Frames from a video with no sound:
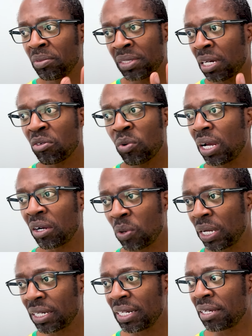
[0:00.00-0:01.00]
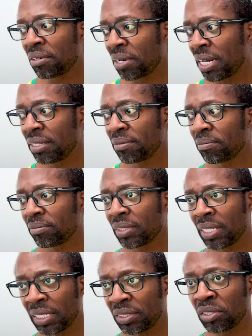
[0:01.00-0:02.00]
done quite quickly, right?
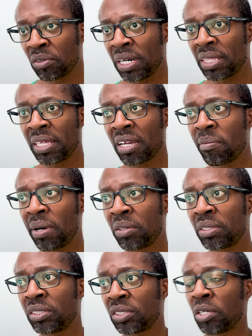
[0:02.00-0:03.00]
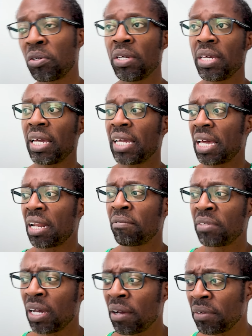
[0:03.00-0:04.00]
And that's the great thing about it. So again, I've
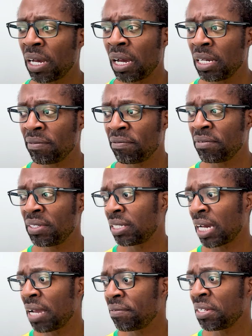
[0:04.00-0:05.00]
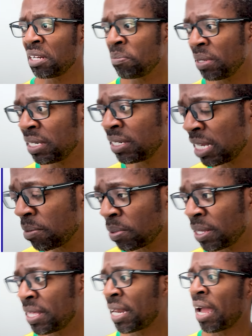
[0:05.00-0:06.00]
dived in a bit
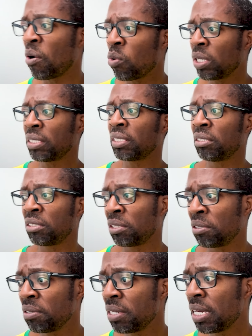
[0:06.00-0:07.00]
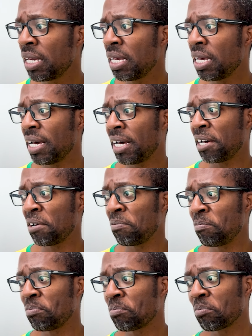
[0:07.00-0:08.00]
deeper than I wanted to.
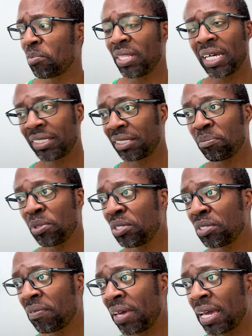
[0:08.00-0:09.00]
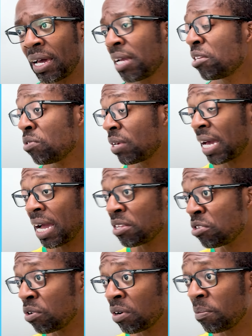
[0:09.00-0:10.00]
But that's the beauty of AI.
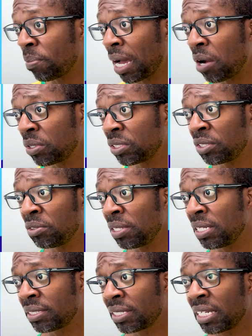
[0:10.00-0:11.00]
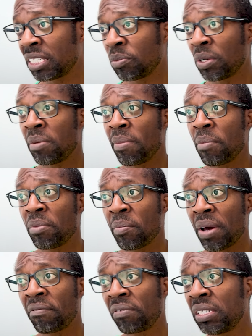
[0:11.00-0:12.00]
You are empowered to do these things. But remember,
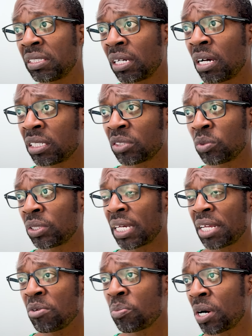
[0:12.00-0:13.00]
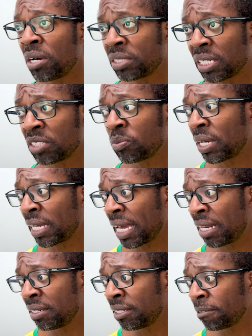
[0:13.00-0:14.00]
my first ask was, can you prioritize my
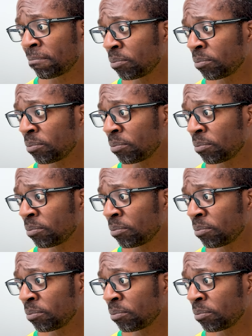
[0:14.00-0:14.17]
calendar?